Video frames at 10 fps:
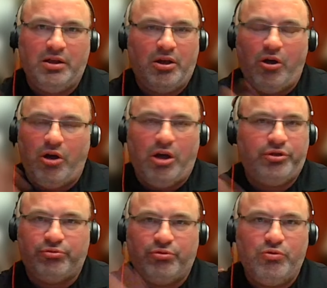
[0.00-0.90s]
all
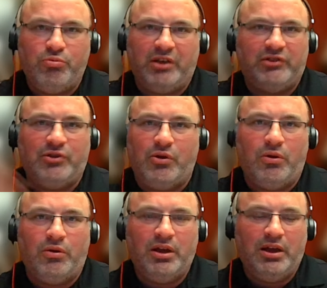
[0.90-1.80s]
through my
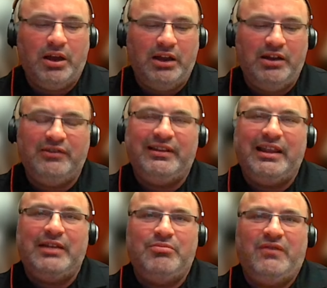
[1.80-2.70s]
soul. And he's
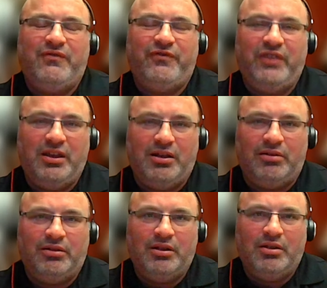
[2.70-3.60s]
letting me
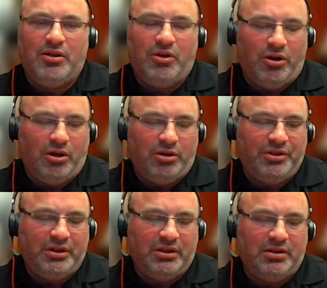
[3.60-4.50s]
feel all
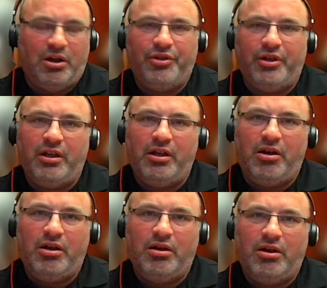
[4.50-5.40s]
the all the
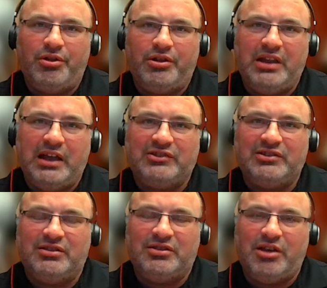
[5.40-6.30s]
all the
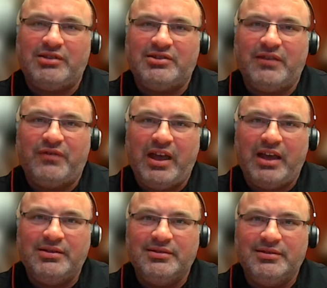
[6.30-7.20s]
nasty thoughts I've
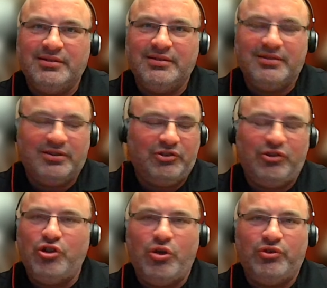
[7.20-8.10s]
had because
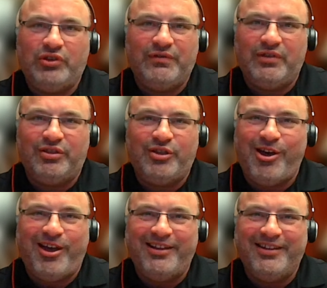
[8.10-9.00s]
he knows every thought.